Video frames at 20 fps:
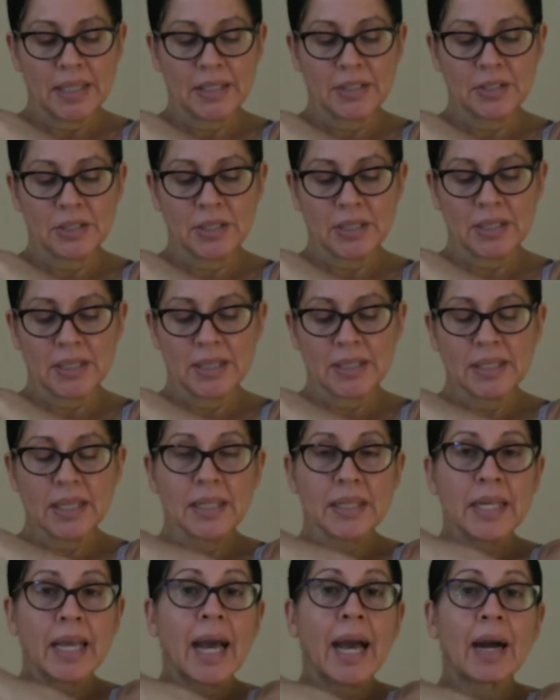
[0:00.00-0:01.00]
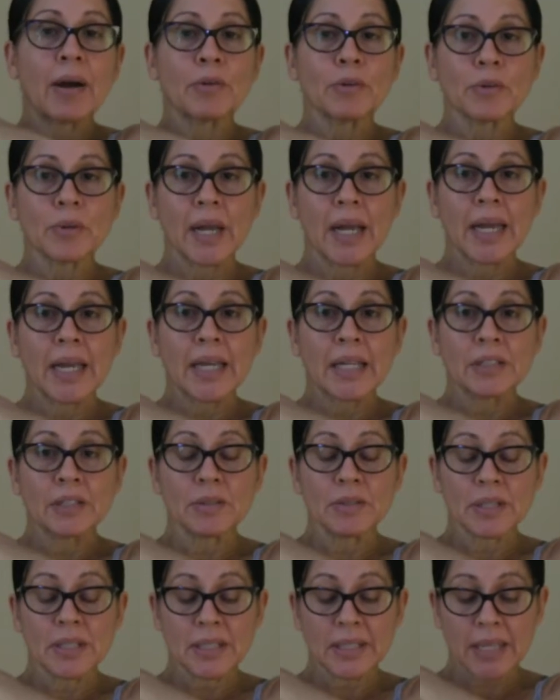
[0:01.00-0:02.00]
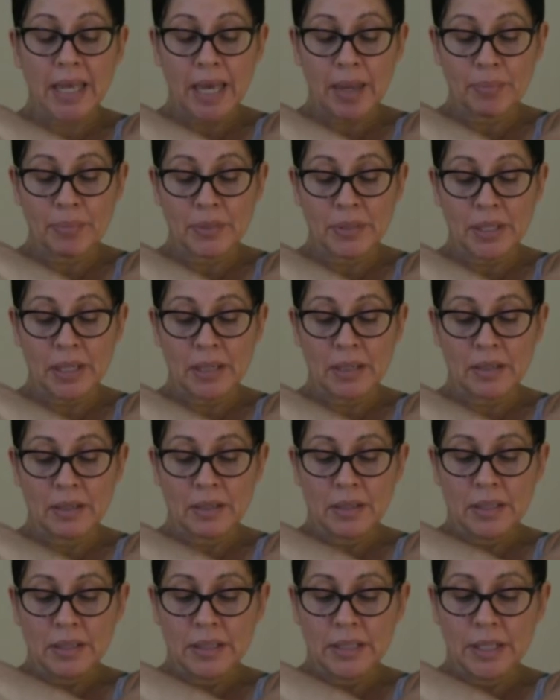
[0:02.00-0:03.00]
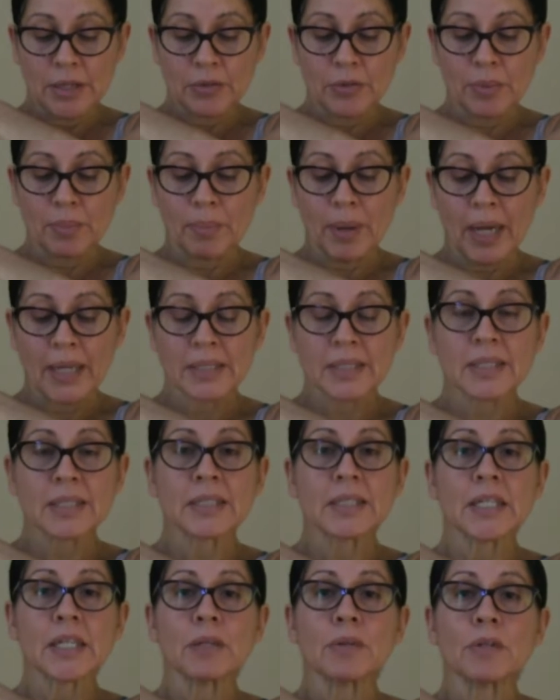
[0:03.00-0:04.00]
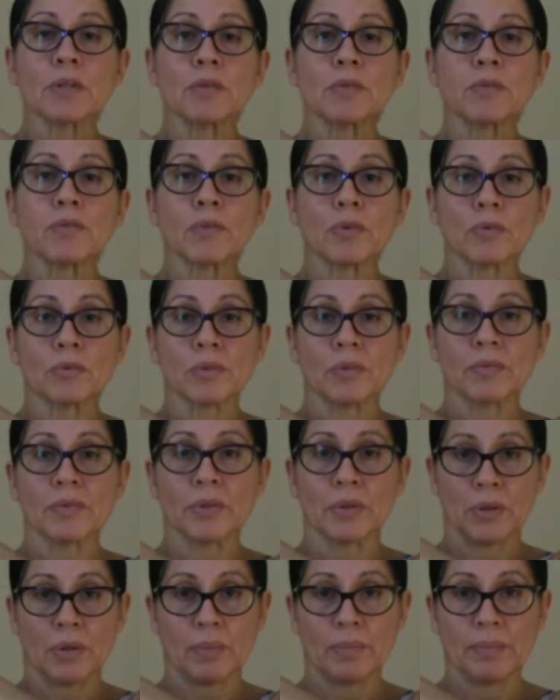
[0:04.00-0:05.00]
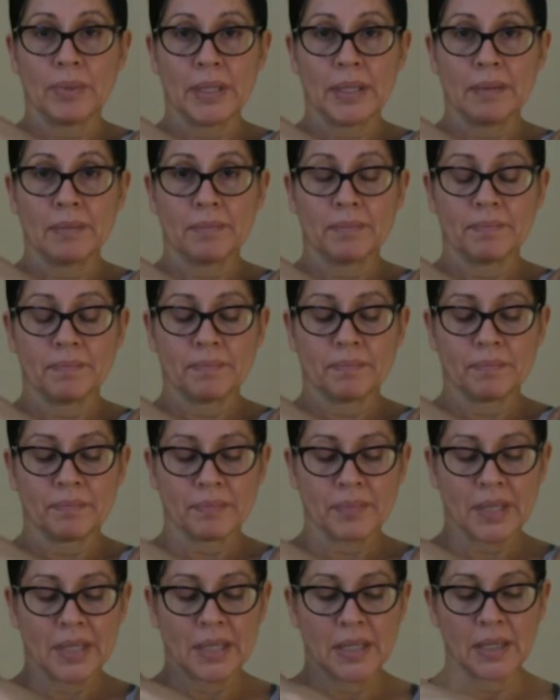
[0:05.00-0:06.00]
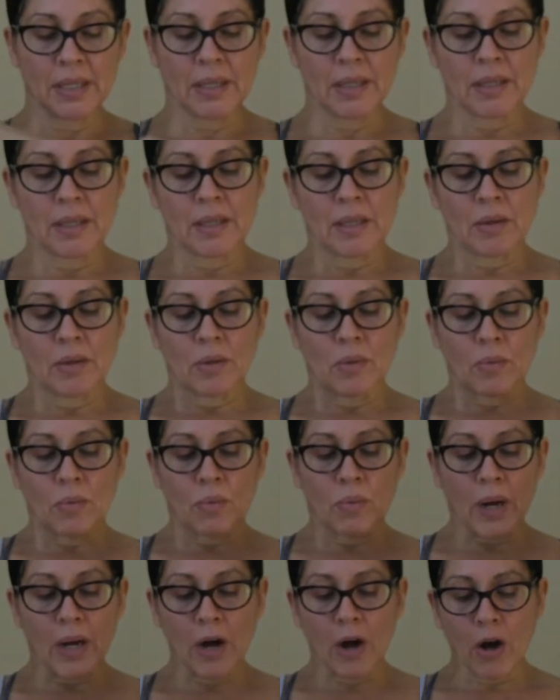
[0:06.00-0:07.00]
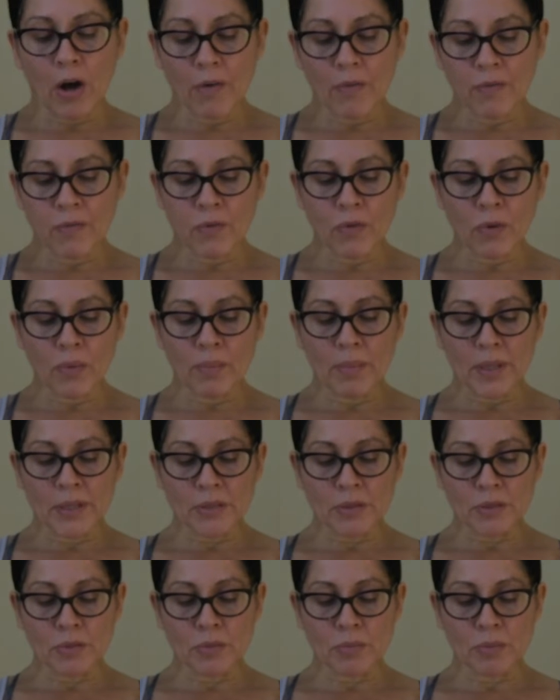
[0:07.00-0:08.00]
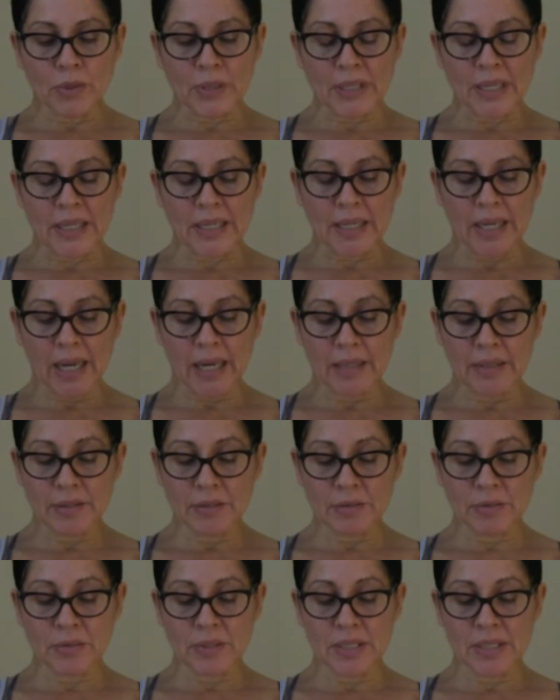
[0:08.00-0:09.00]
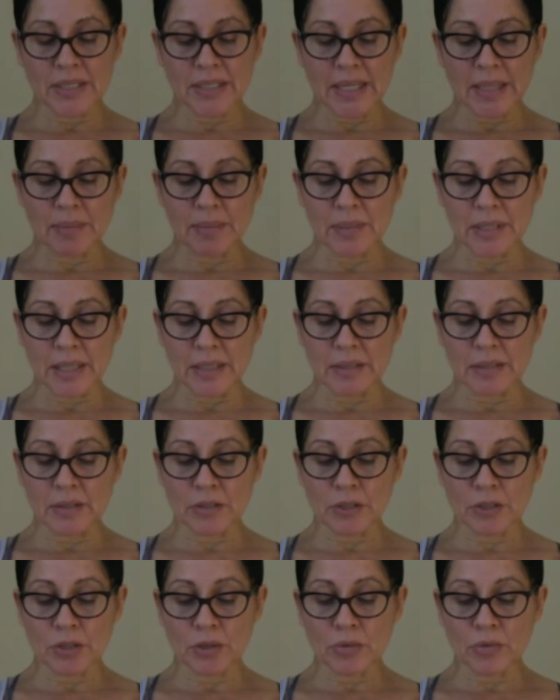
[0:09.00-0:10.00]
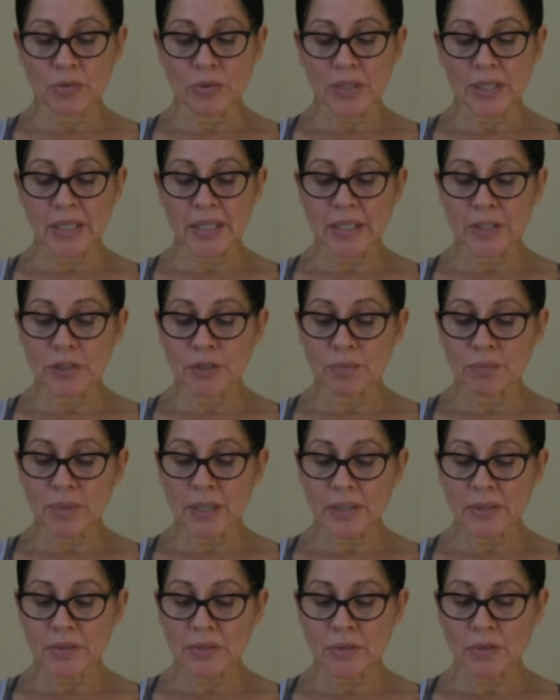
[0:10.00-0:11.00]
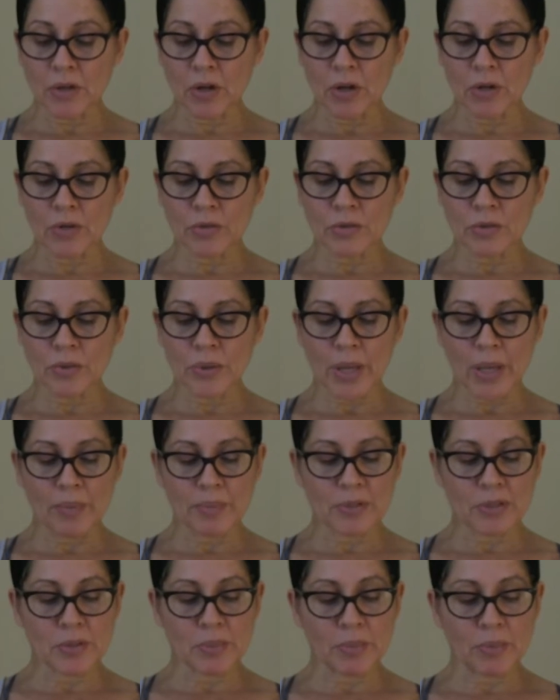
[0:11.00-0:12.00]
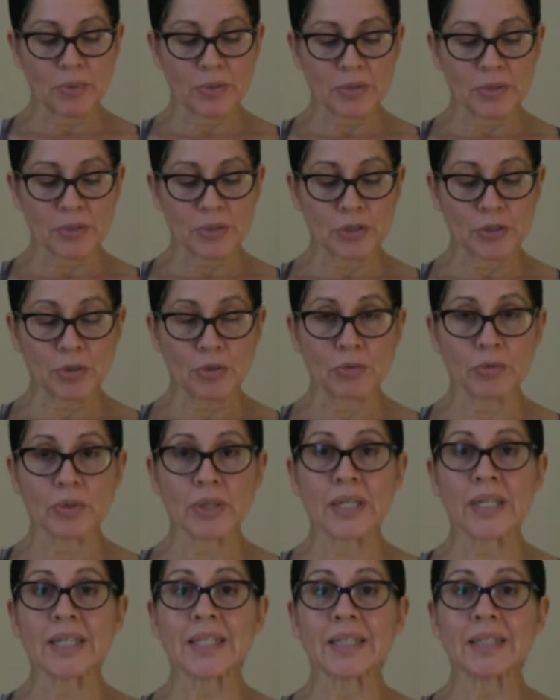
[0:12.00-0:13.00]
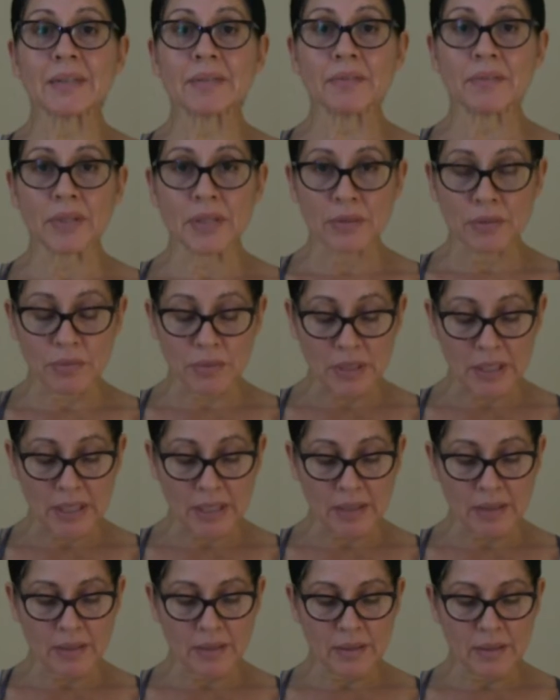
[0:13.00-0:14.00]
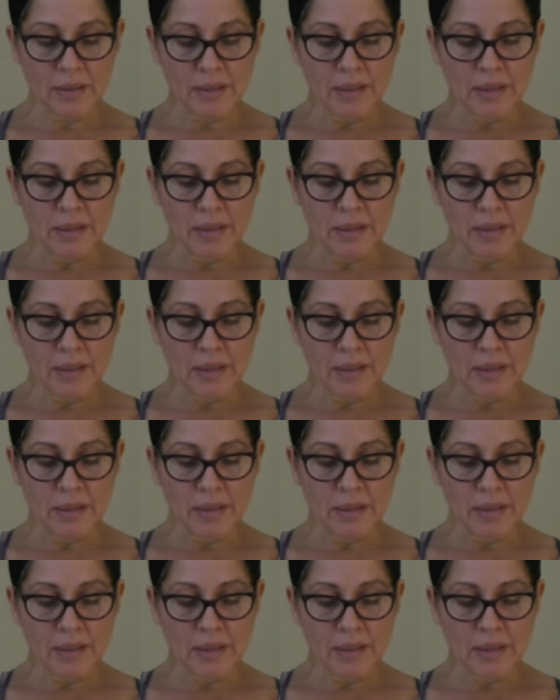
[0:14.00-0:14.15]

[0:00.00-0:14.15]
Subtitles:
It just sits on the outer edge of the scapula near the posterior fold of your armpit. While all four muscles work in concert to stabilize the shoulder, each muscle also helps support the shoulder individually.